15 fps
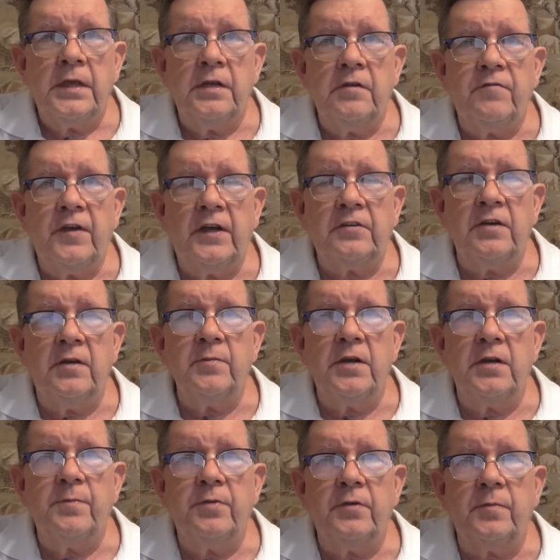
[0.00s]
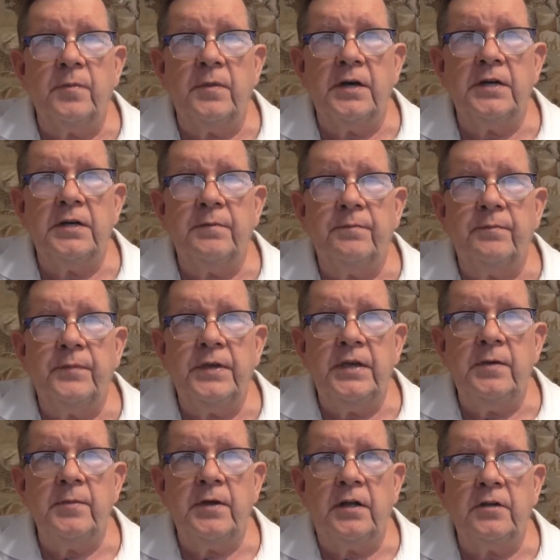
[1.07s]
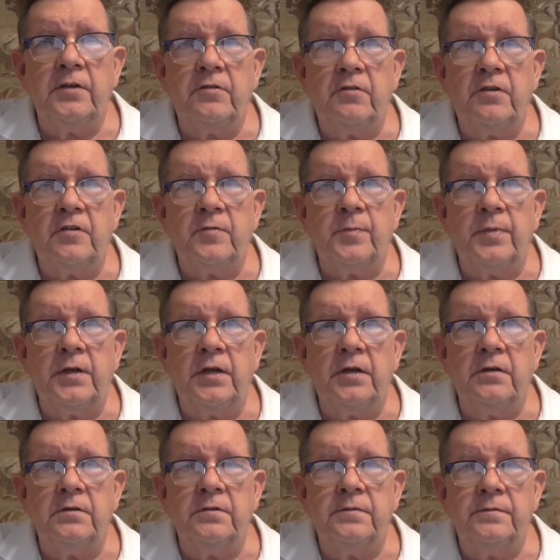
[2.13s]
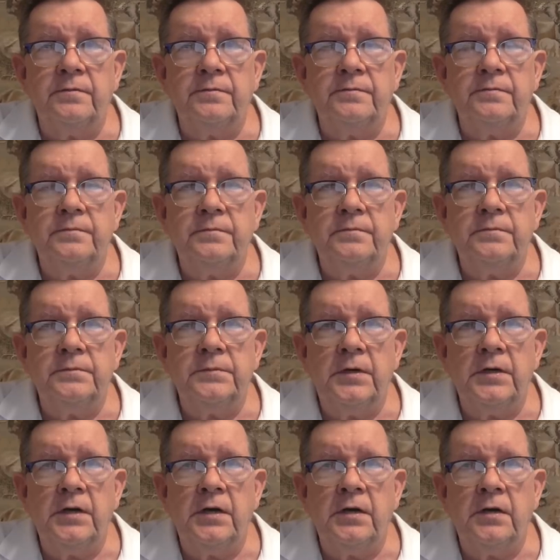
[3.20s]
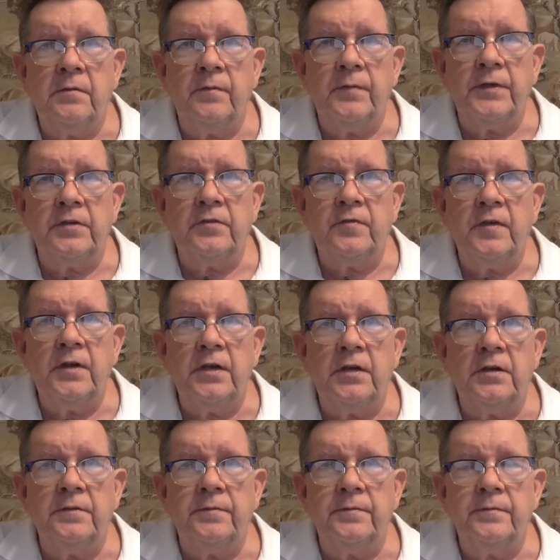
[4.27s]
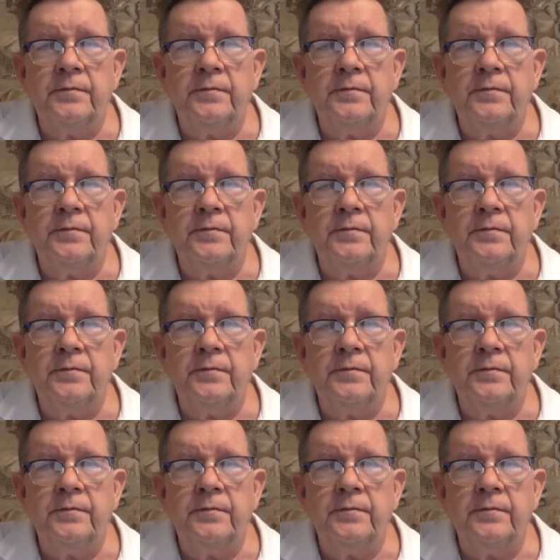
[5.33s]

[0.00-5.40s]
In fact, I'm going to put my email address below this video,